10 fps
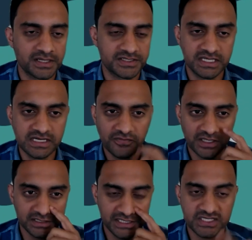a
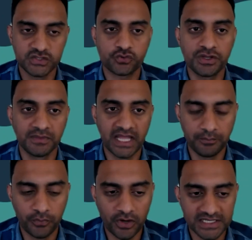significantly
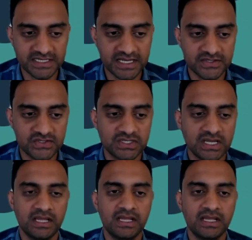streamlined process